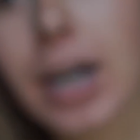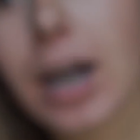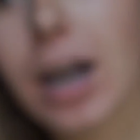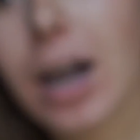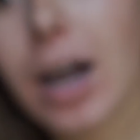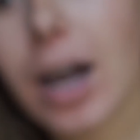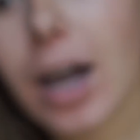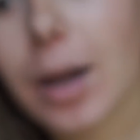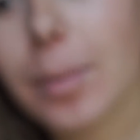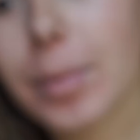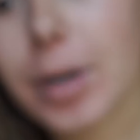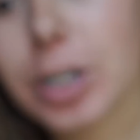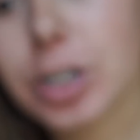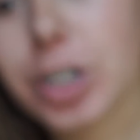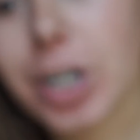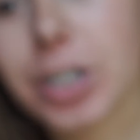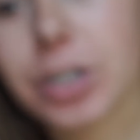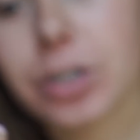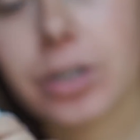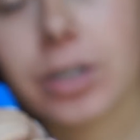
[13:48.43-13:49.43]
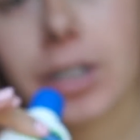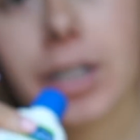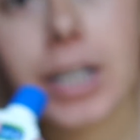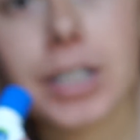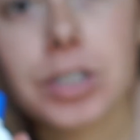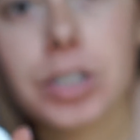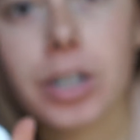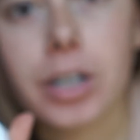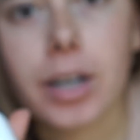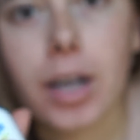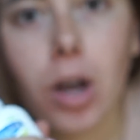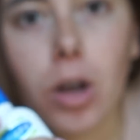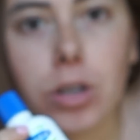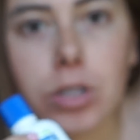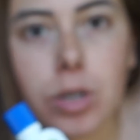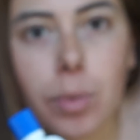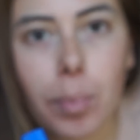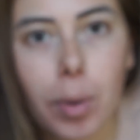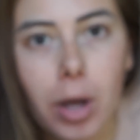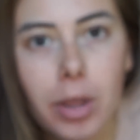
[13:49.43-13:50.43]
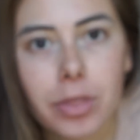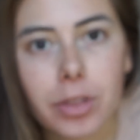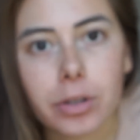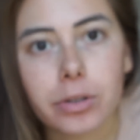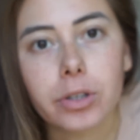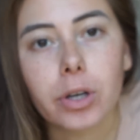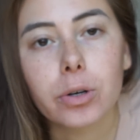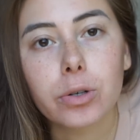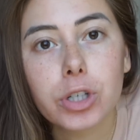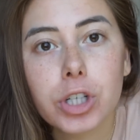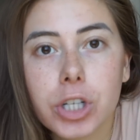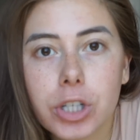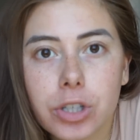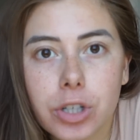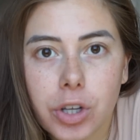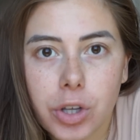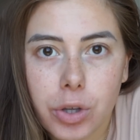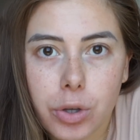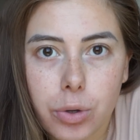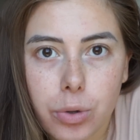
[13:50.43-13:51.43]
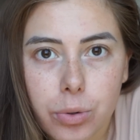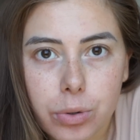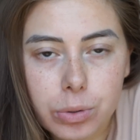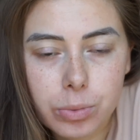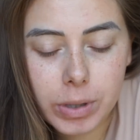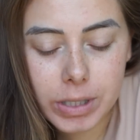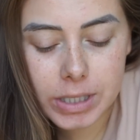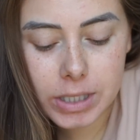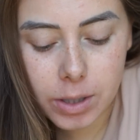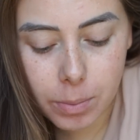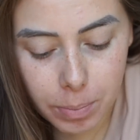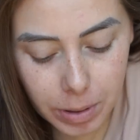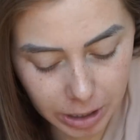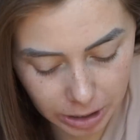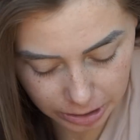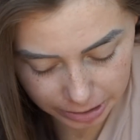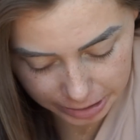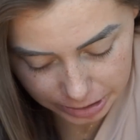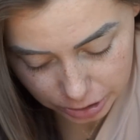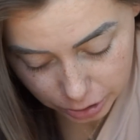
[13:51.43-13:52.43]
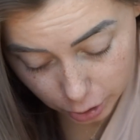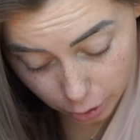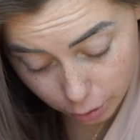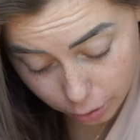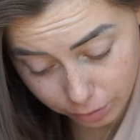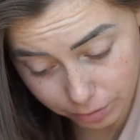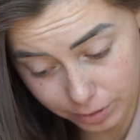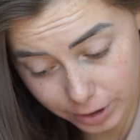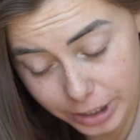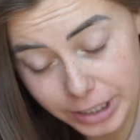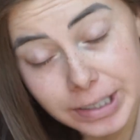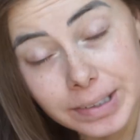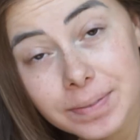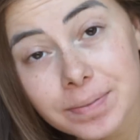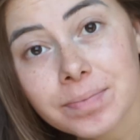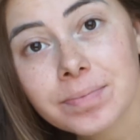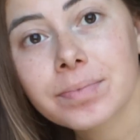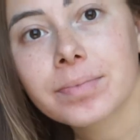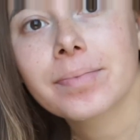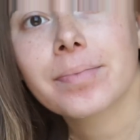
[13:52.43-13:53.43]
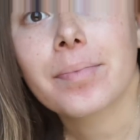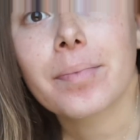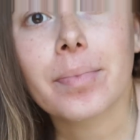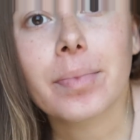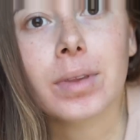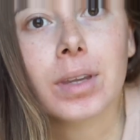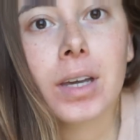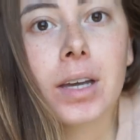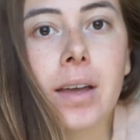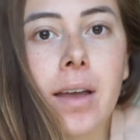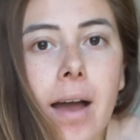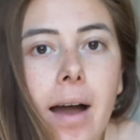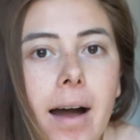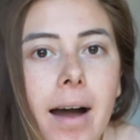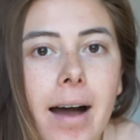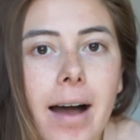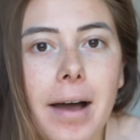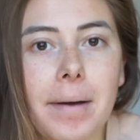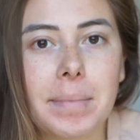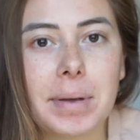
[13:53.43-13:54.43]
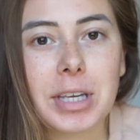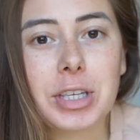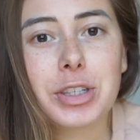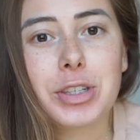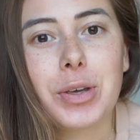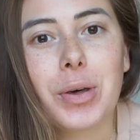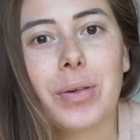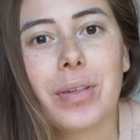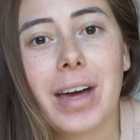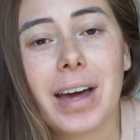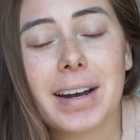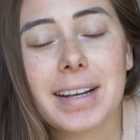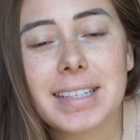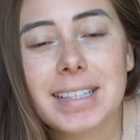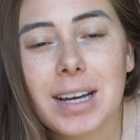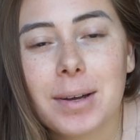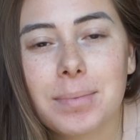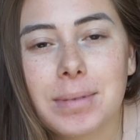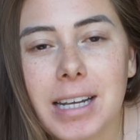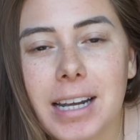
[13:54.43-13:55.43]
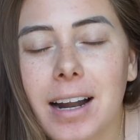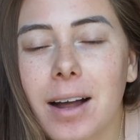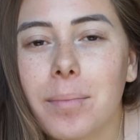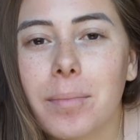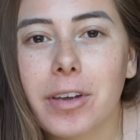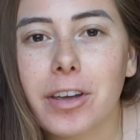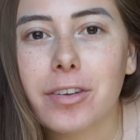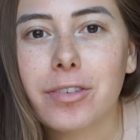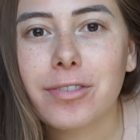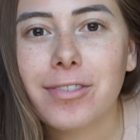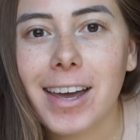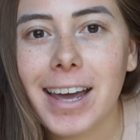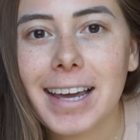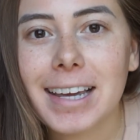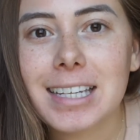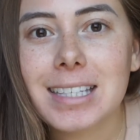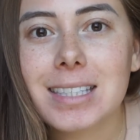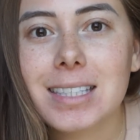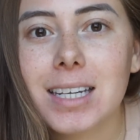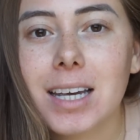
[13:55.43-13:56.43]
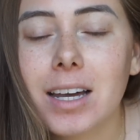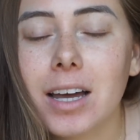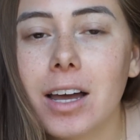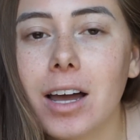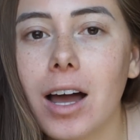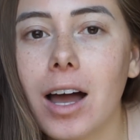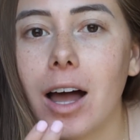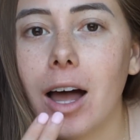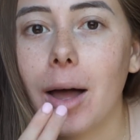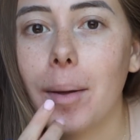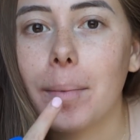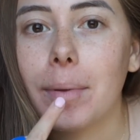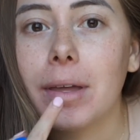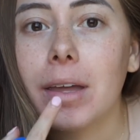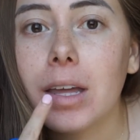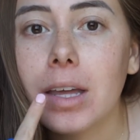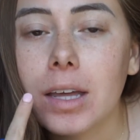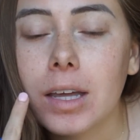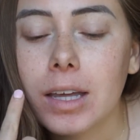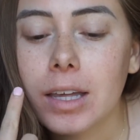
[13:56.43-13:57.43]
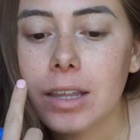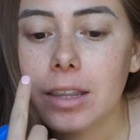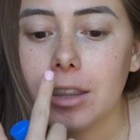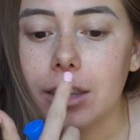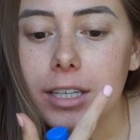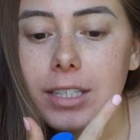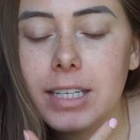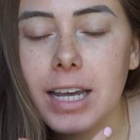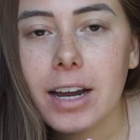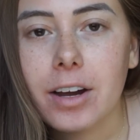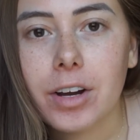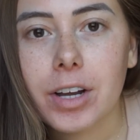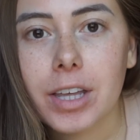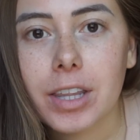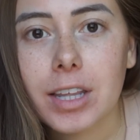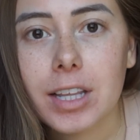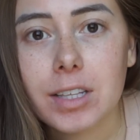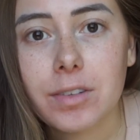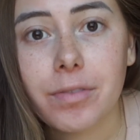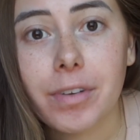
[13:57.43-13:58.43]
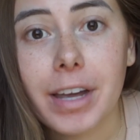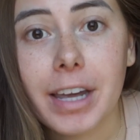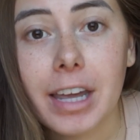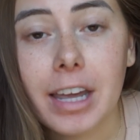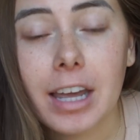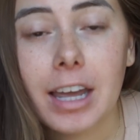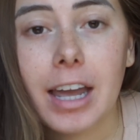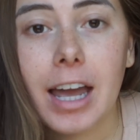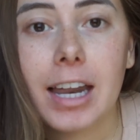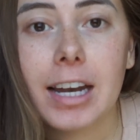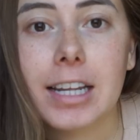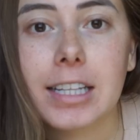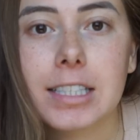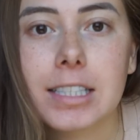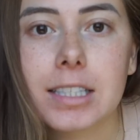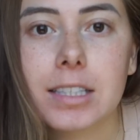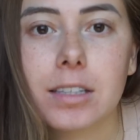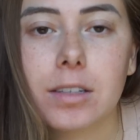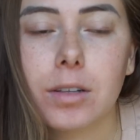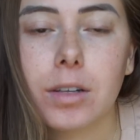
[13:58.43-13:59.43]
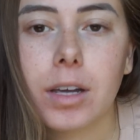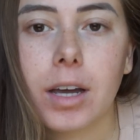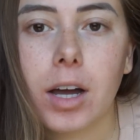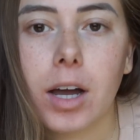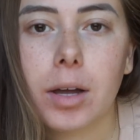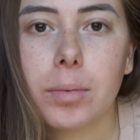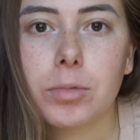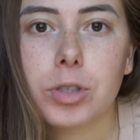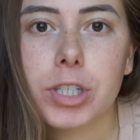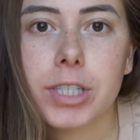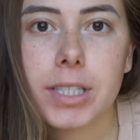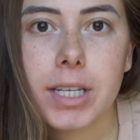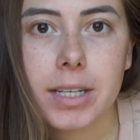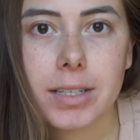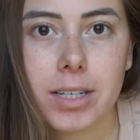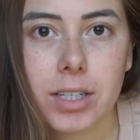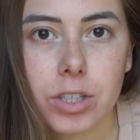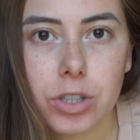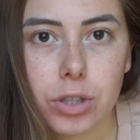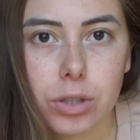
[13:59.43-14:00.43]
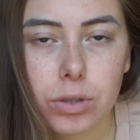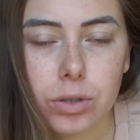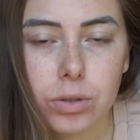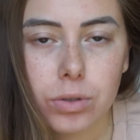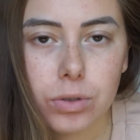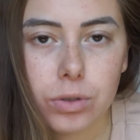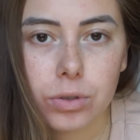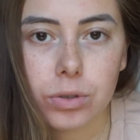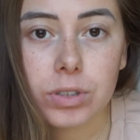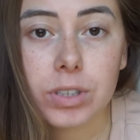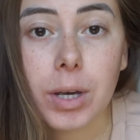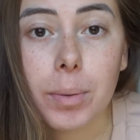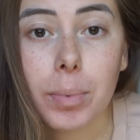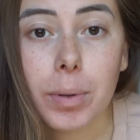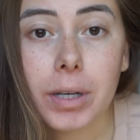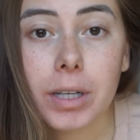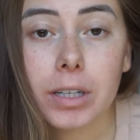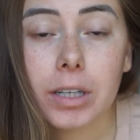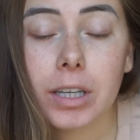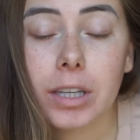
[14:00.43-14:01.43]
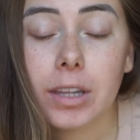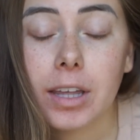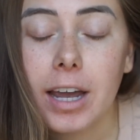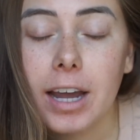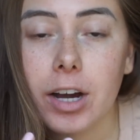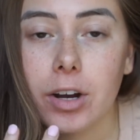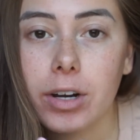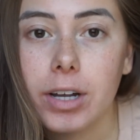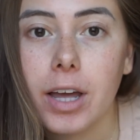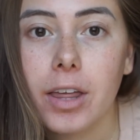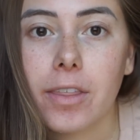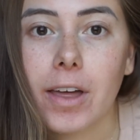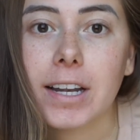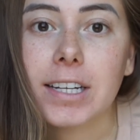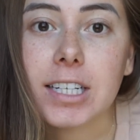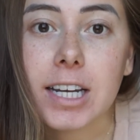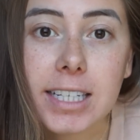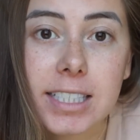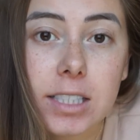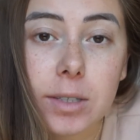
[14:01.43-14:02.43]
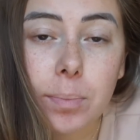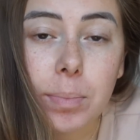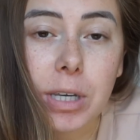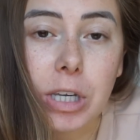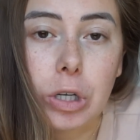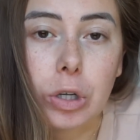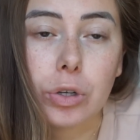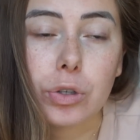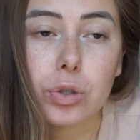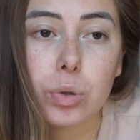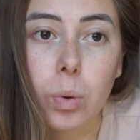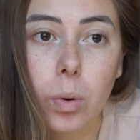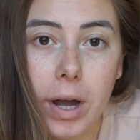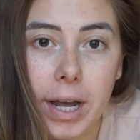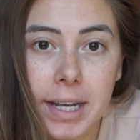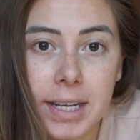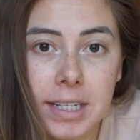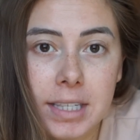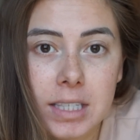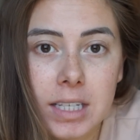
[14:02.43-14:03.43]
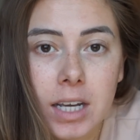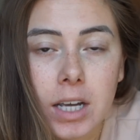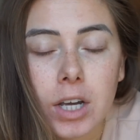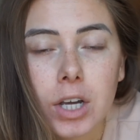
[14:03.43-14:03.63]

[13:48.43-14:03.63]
A gentle cleanser, and I also bought the lotion to use once the peel is over. So that is update on my face. This area that's flaking again, it's she says it's typically the area that does peel twice,